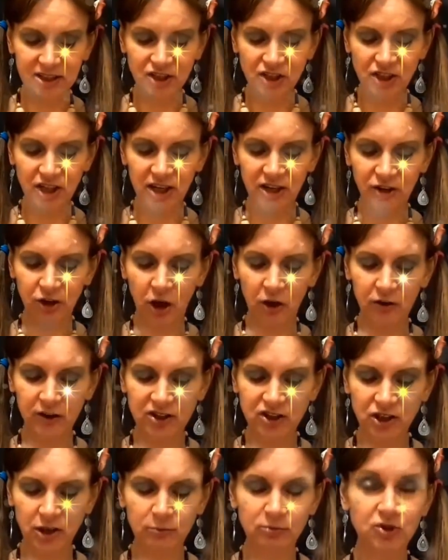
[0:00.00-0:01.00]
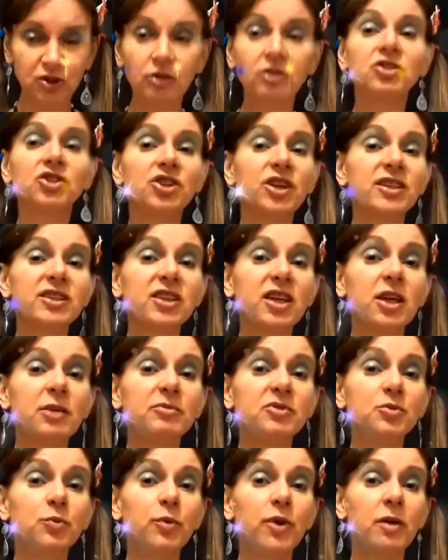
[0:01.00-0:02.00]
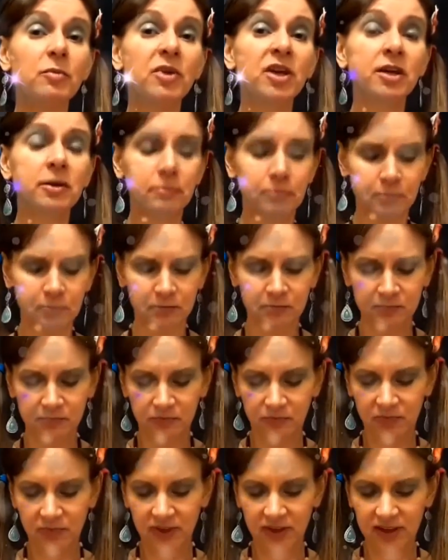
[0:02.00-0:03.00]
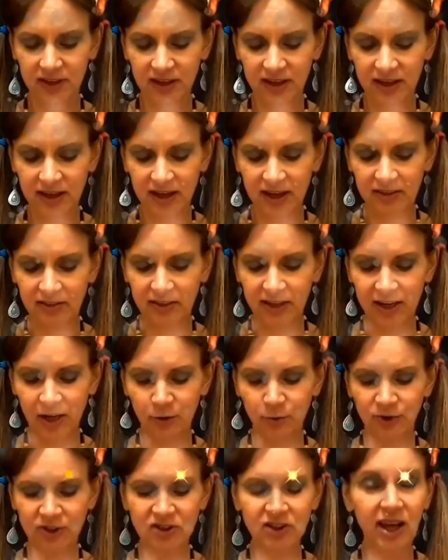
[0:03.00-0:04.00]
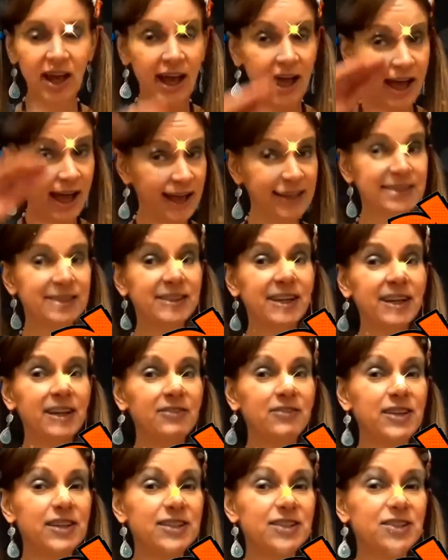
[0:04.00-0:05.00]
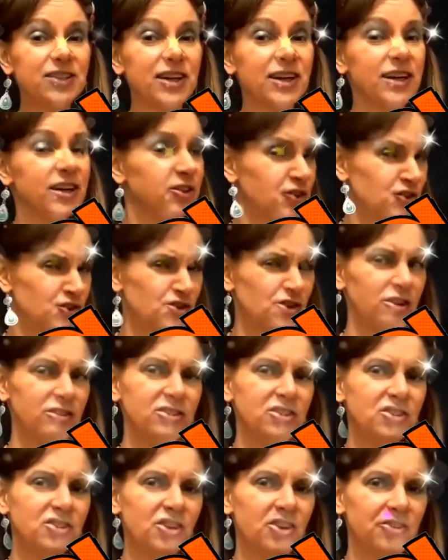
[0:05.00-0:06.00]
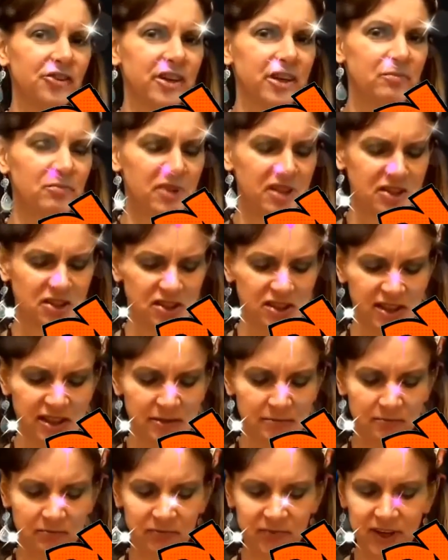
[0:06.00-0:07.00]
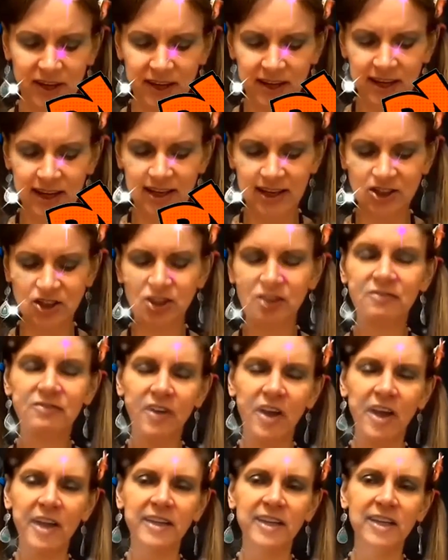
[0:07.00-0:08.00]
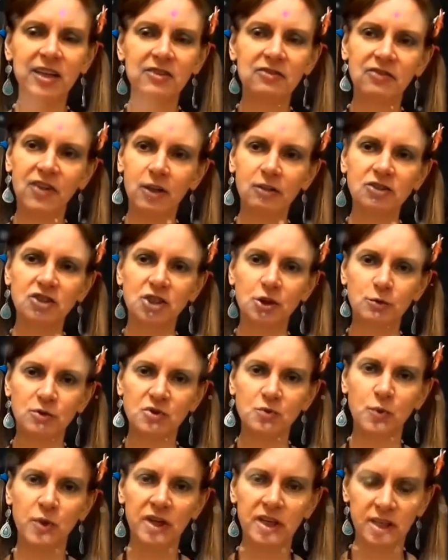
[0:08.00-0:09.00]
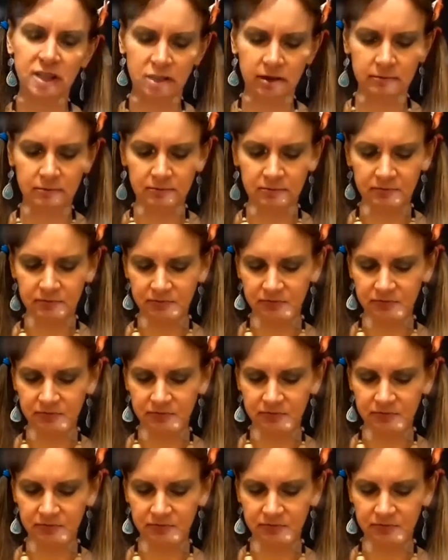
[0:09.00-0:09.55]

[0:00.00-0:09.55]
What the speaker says: She encouraged him to just keep swimming. Then it was "Hasta la vista, not sorry, mister," and she finally felt she was winning.